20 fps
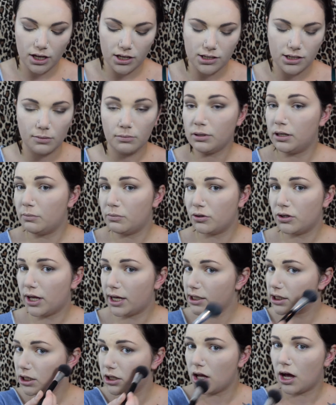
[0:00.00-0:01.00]
Some people
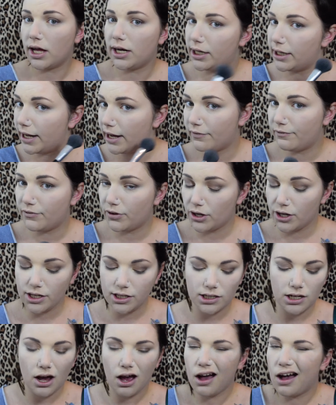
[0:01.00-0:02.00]
like to line it out
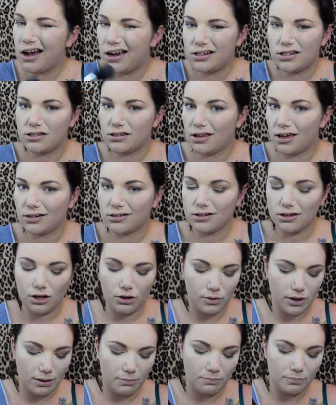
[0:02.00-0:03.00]
first. I just like to
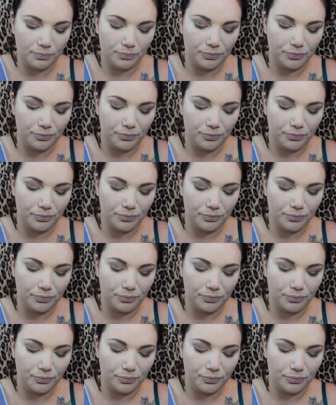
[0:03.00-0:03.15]
go in.